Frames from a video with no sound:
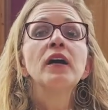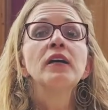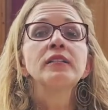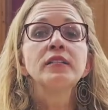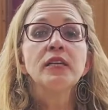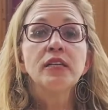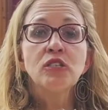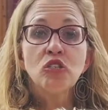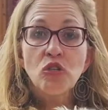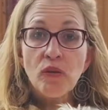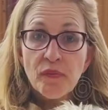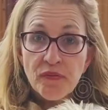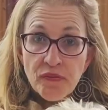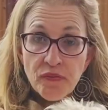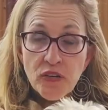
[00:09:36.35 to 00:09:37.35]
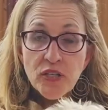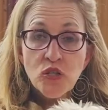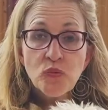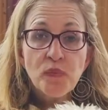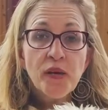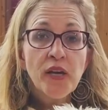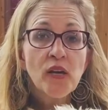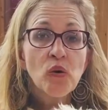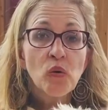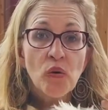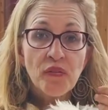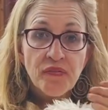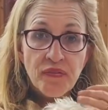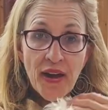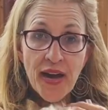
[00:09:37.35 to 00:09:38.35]
teach them frisbee or
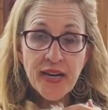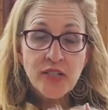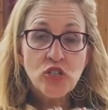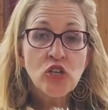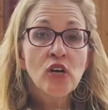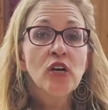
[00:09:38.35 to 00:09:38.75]
fetch